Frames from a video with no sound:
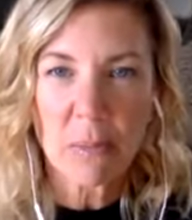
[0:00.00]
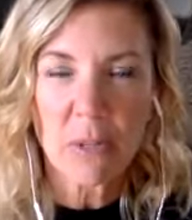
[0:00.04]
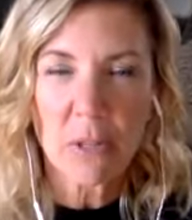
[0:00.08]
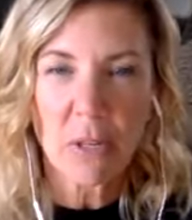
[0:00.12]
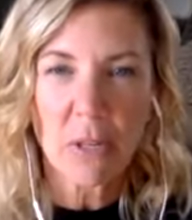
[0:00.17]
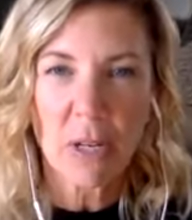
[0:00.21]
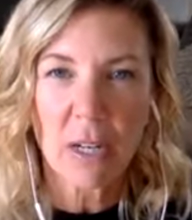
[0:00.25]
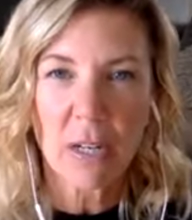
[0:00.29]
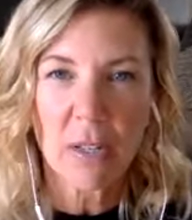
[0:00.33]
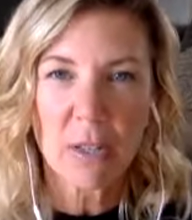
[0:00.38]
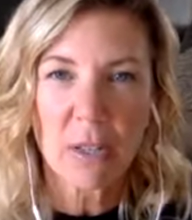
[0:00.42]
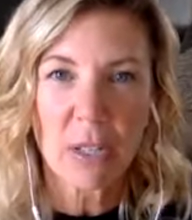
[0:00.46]
our
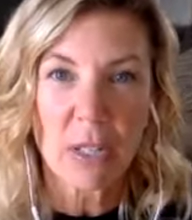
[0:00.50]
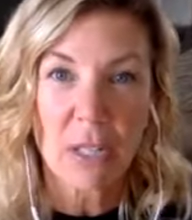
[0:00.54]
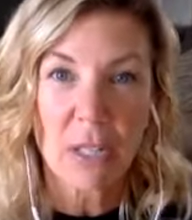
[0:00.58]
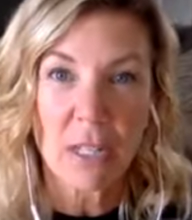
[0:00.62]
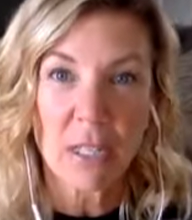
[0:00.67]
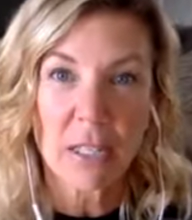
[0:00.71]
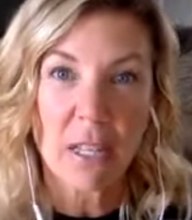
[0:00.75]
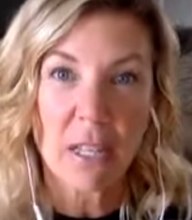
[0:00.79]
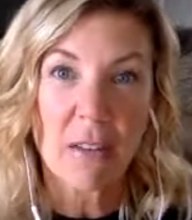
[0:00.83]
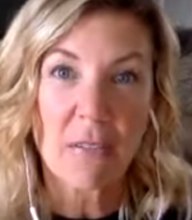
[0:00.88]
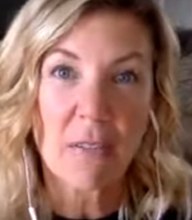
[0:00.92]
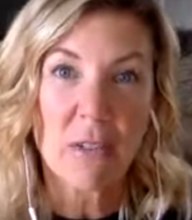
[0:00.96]
energetic
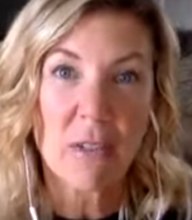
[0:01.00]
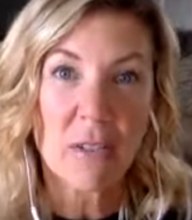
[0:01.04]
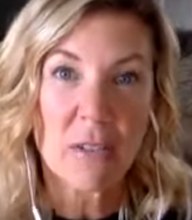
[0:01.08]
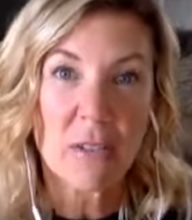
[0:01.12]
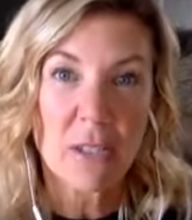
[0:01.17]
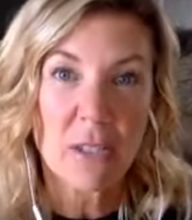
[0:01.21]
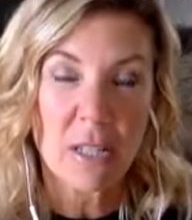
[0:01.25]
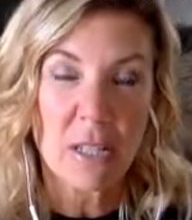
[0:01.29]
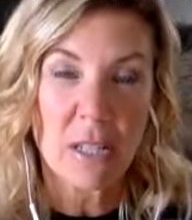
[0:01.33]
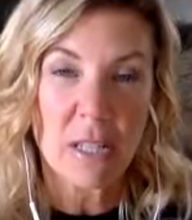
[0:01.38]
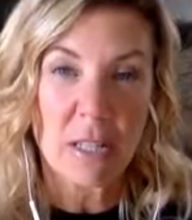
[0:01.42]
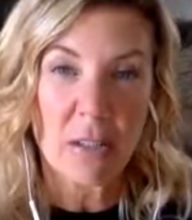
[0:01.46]
levels
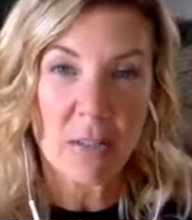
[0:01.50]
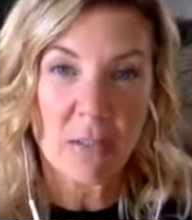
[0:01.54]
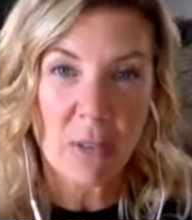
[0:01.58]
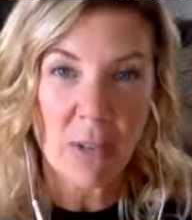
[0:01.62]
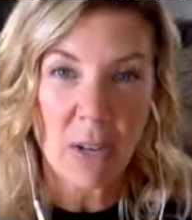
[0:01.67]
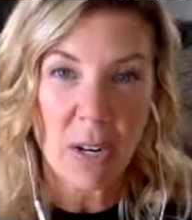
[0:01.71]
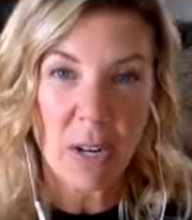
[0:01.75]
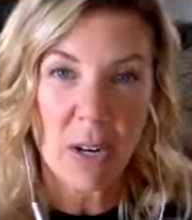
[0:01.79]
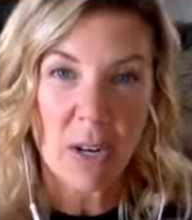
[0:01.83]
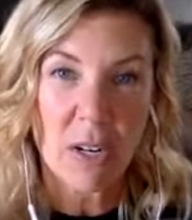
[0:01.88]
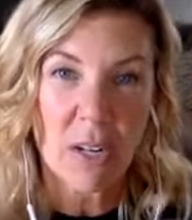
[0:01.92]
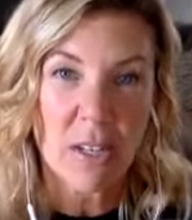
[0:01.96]
in different
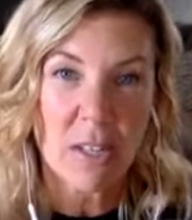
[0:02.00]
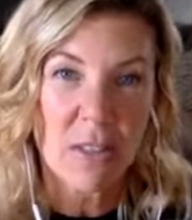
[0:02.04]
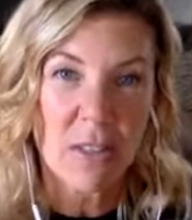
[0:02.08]
areas